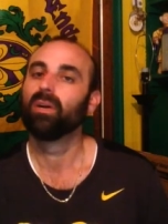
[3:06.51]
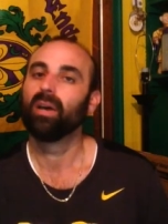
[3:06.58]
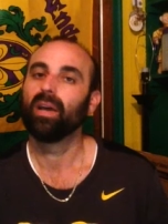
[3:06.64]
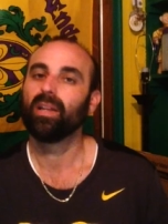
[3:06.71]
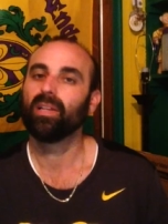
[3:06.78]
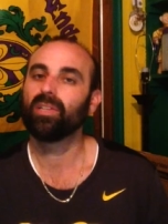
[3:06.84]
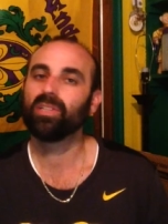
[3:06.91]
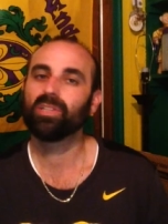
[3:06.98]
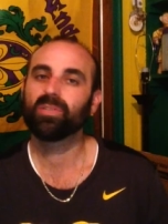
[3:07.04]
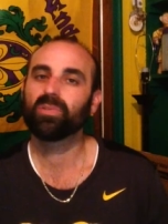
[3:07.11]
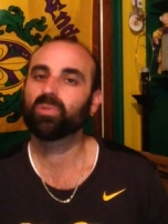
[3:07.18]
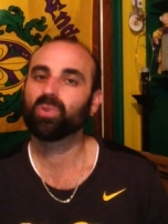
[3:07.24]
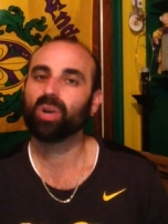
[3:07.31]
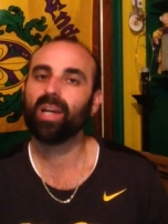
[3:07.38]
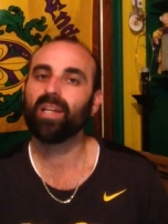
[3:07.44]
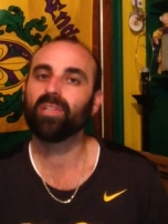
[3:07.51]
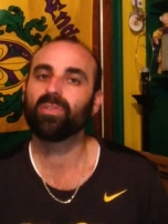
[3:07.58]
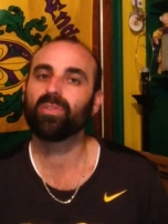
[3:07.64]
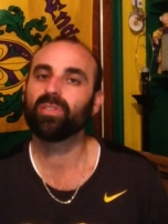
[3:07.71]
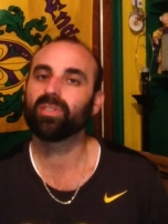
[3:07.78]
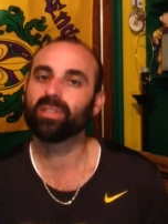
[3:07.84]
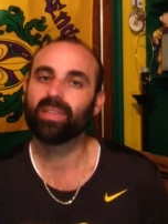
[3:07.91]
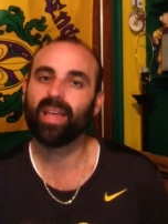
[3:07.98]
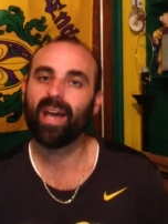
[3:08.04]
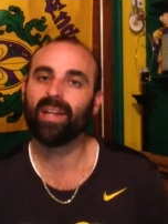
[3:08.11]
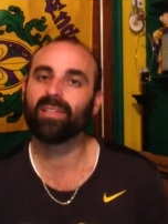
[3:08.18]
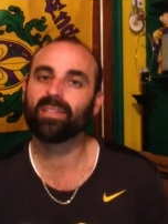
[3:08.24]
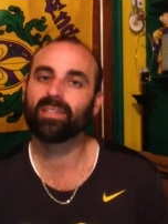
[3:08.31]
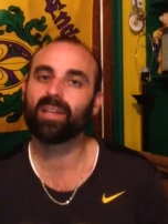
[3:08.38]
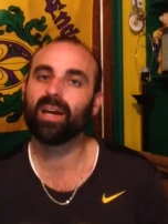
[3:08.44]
And it just strikes you as that does